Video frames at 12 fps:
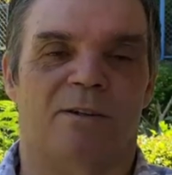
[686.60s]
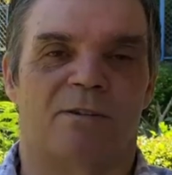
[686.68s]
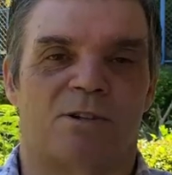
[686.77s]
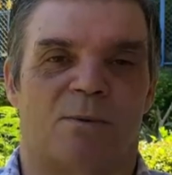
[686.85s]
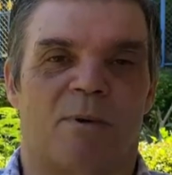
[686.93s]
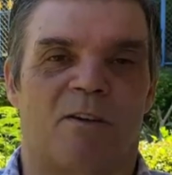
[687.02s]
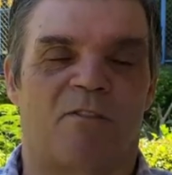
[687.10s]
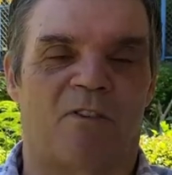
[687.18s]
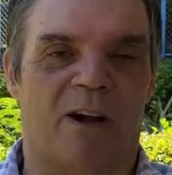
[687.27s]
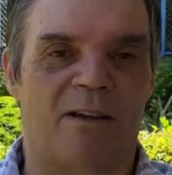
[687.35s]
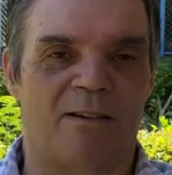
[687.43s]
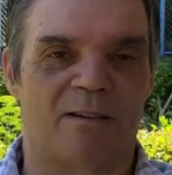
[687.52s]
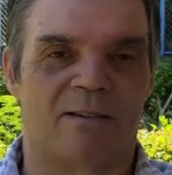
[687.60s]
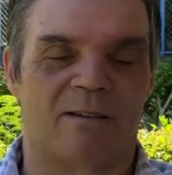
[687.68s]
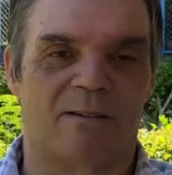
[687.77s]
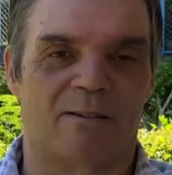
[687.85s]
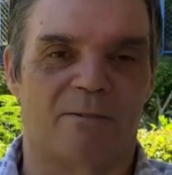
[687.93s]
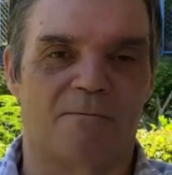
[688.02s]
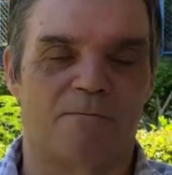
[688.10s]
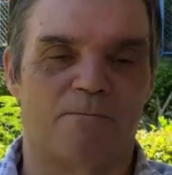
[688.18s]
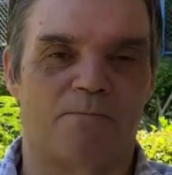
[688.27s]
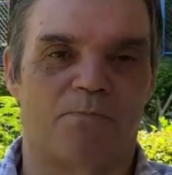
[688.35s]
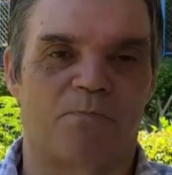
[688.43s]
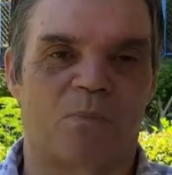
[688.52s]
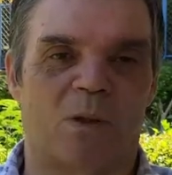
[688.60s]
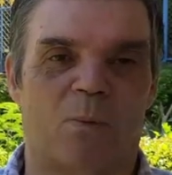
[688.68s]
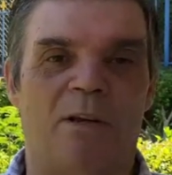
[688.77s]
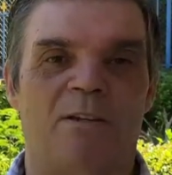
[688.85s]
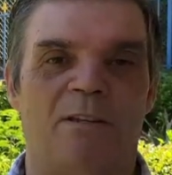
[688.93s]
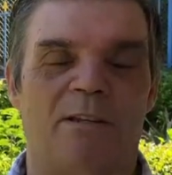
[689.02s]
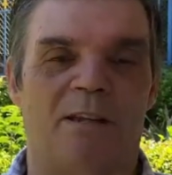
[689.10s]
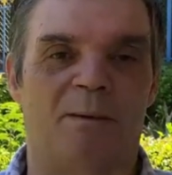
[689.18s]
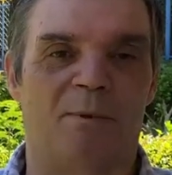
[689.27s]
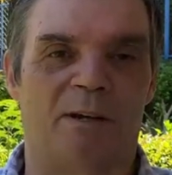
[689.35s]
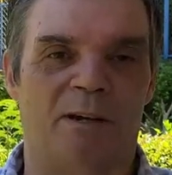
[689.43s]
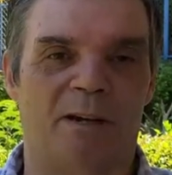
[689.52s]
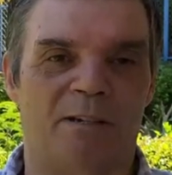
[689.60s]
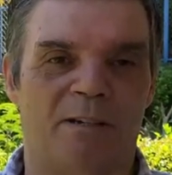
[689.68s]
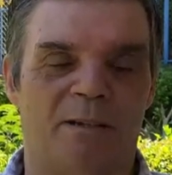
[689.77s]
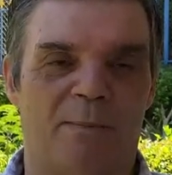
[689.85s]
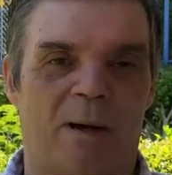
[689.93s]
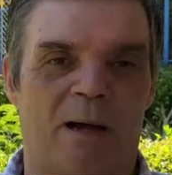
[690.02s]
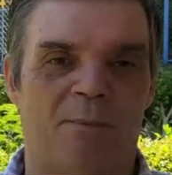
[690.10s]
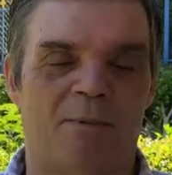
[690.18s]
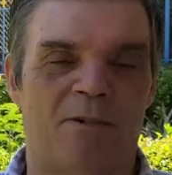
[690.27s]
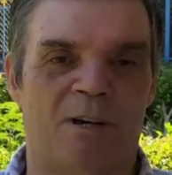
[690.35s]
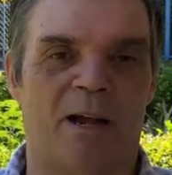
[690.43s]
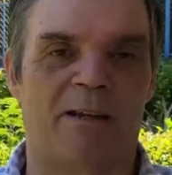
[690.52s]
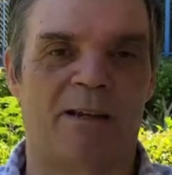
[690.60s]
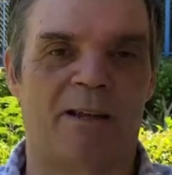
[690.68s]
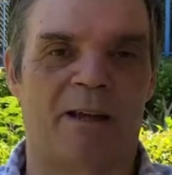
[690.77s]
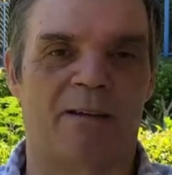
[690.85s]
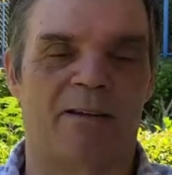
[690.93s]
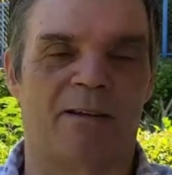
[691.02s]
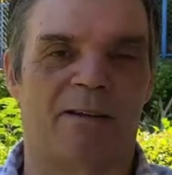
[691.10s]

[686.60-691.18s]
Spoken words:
So my friend went to the immigration department trying to get